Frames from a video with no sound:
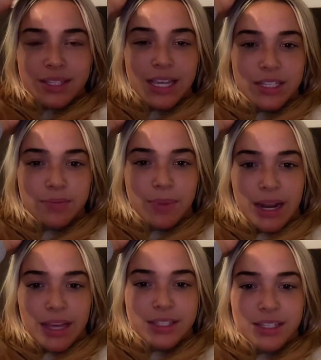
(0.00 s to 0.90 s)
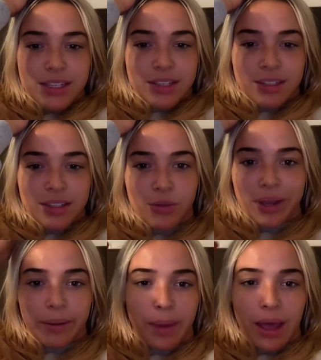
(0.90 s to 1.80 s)
six minutes.
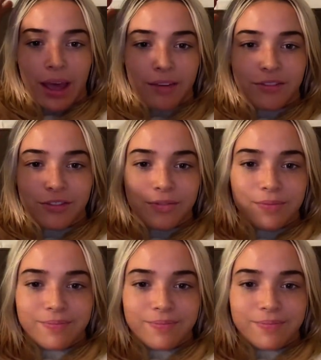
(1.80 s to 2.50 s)
Quick math.